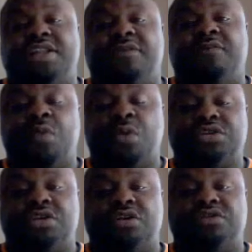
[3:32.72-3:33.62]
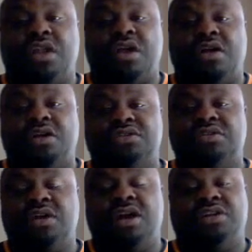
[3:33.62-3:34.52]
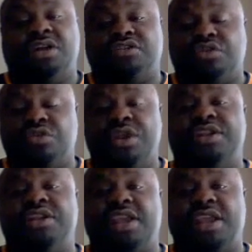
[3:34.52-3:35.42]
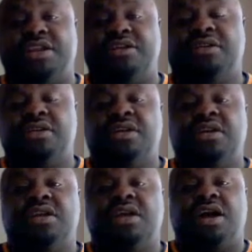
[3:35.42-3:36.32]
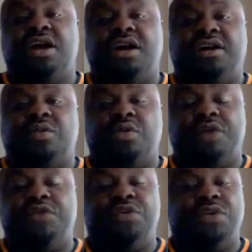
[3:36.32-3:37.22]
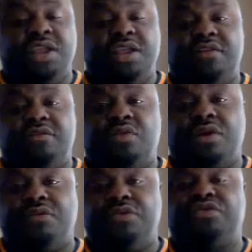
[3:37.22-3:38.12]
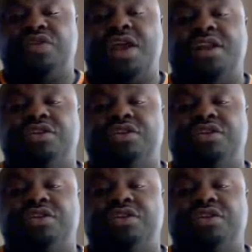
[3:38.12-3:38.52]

they enforce those laws. A true indicator, wherever you live, wherever you're trying